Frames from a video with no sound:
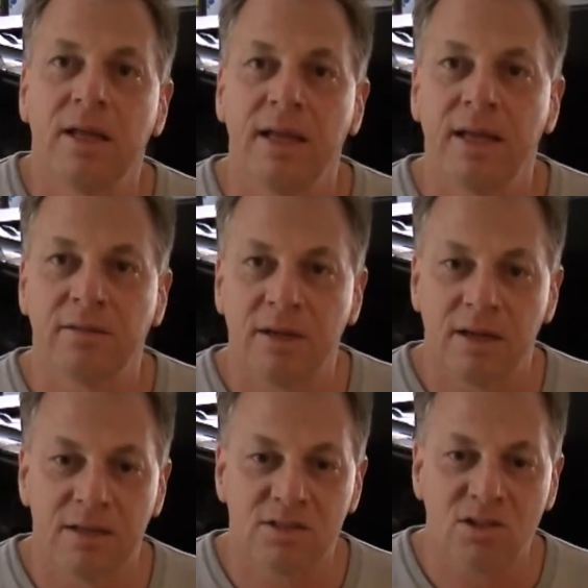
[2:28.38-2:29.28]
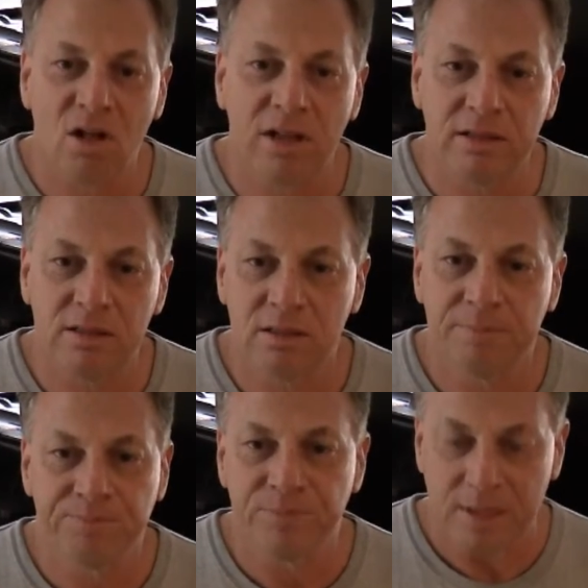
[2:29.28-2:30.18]
it's solid,
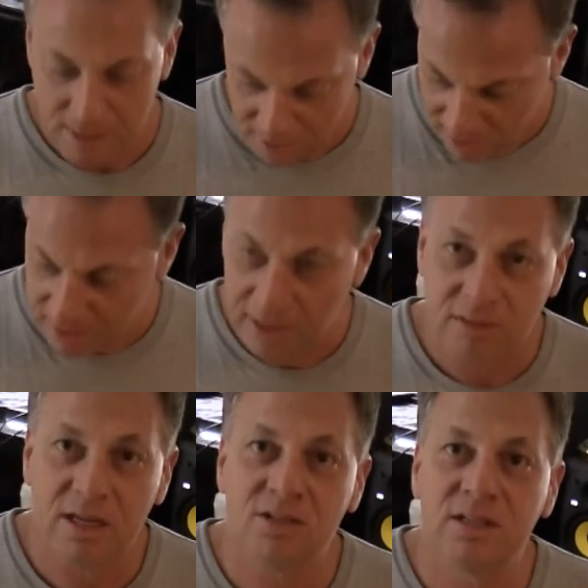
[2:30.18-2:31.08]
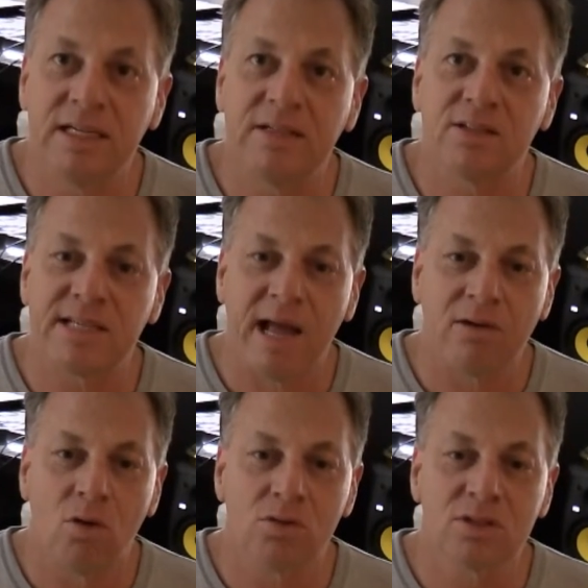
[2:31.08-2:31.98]
and it doesn't need the sound
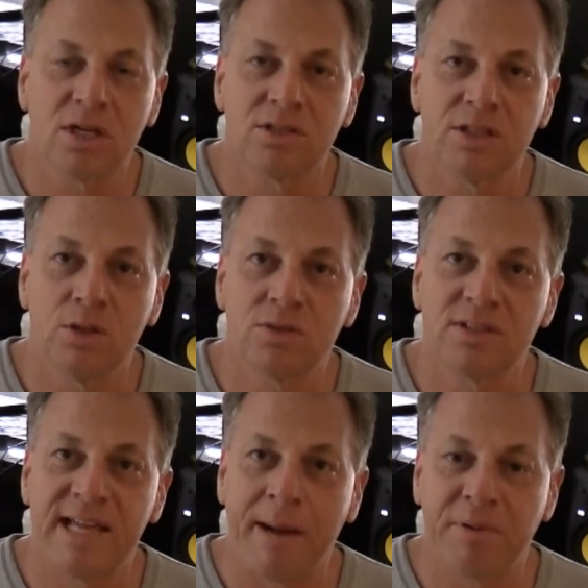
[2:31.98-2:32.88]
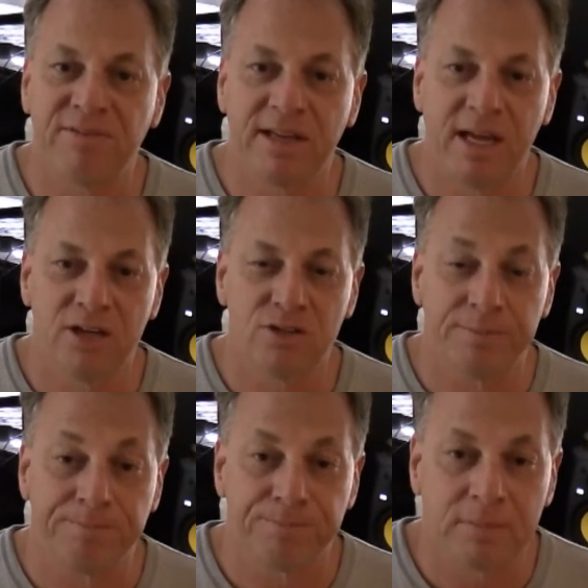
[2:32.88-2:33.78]
holes because it uses amplification.
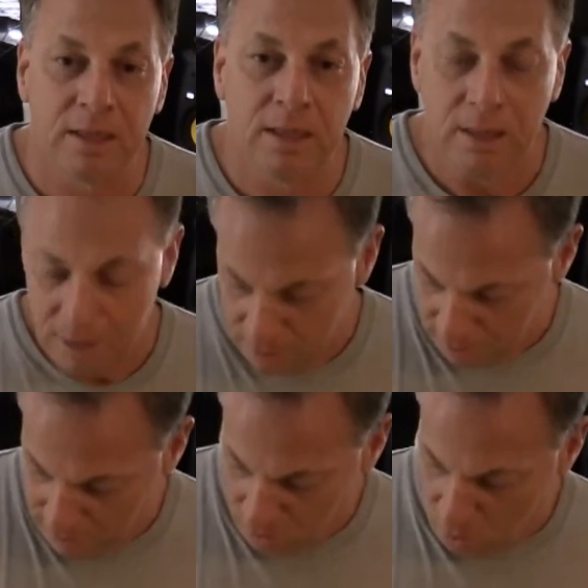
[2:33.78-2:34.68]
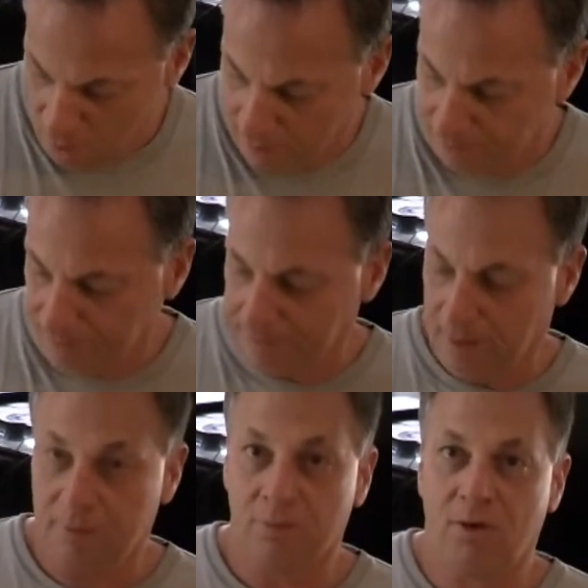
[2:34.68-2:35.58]
Now,
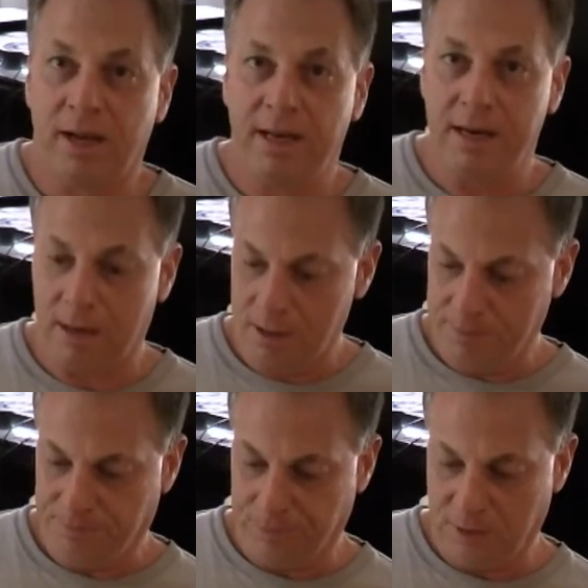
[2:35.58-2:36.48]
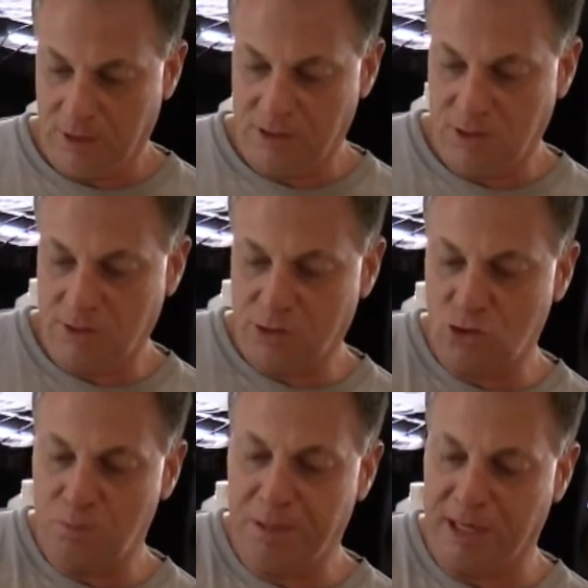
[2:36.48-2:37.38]
right here, you see there's
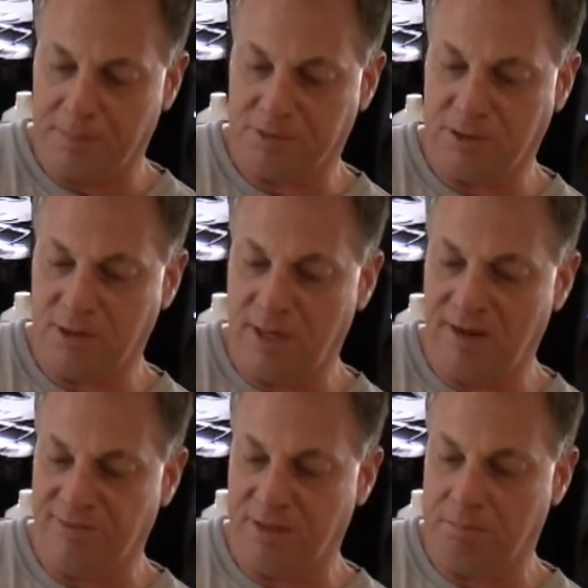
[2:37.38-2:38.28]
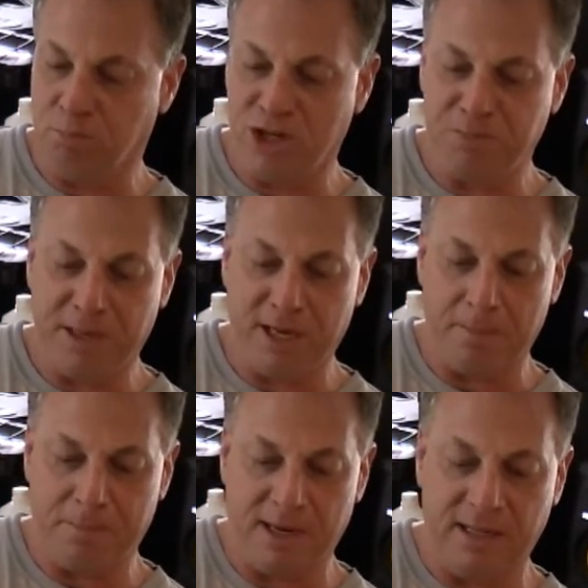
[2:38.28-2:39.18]
two pickups. You have the bridge
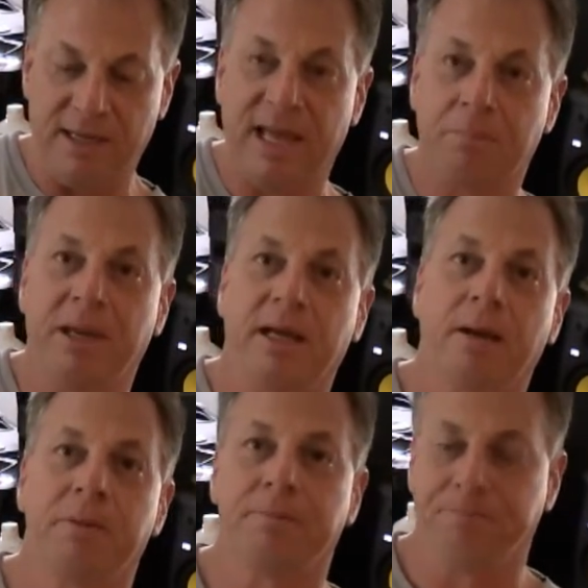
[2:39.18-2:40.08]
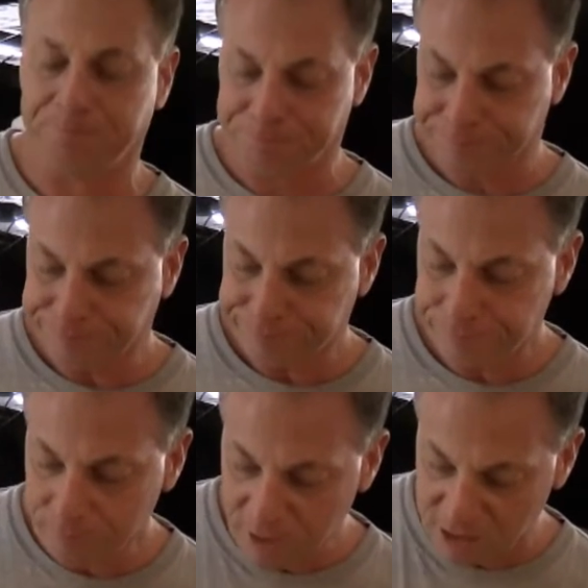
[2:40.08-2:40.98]
pickup and the neck pickup.
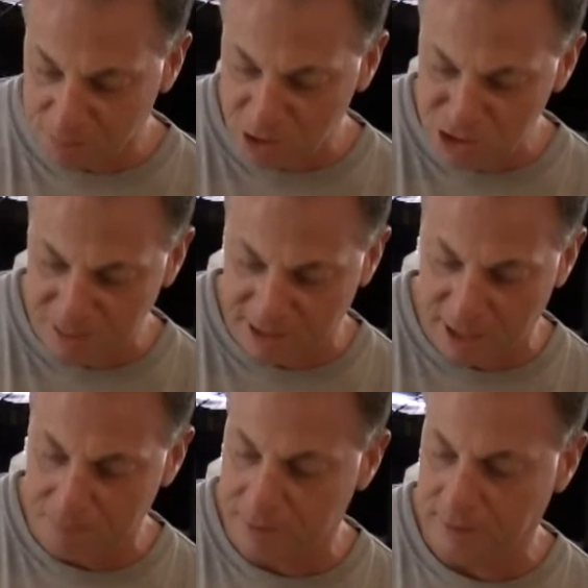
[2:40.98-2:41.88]
The bridge pickup